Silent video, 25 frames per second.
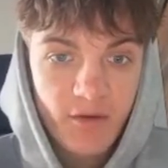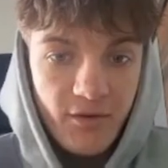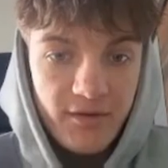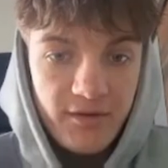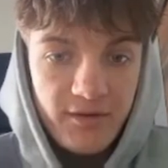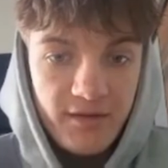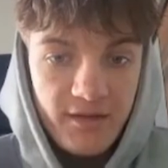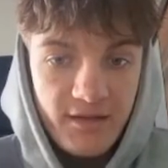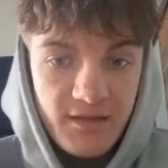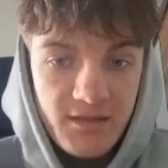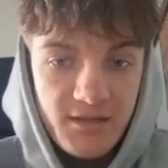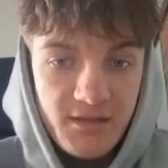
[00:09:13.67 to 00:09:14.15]
into
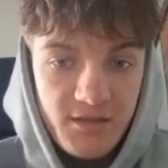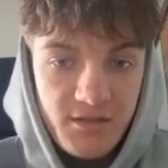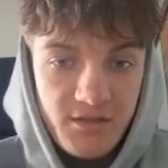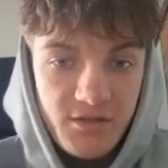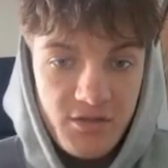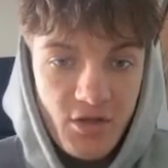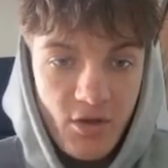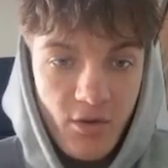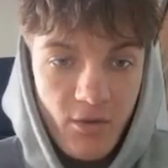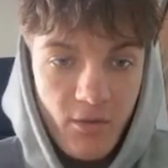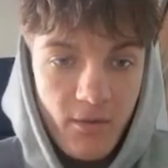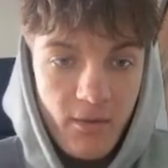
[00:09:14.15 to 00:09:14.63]
this and
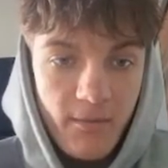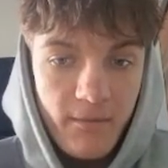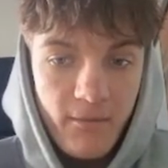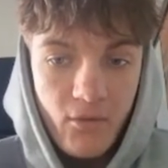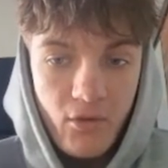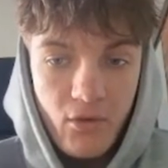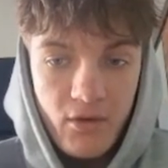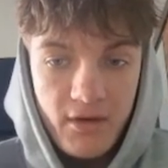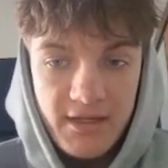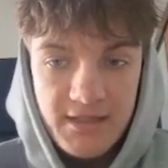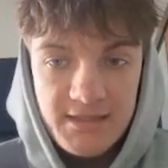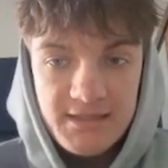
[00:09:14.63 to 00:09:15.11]
show
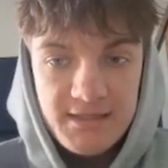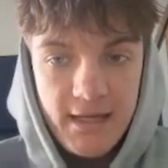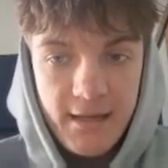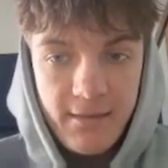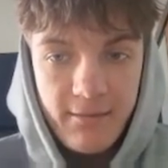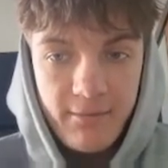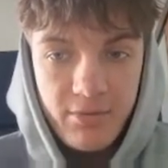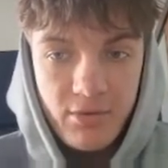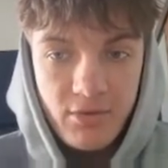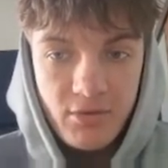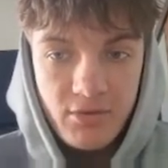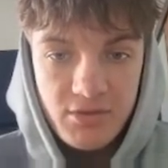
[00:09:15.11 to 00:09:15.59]
more
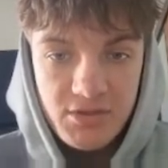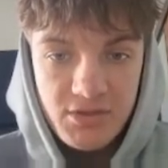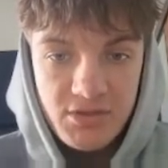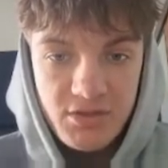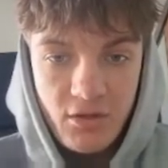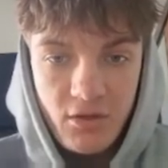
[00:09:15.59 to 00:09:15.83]
examples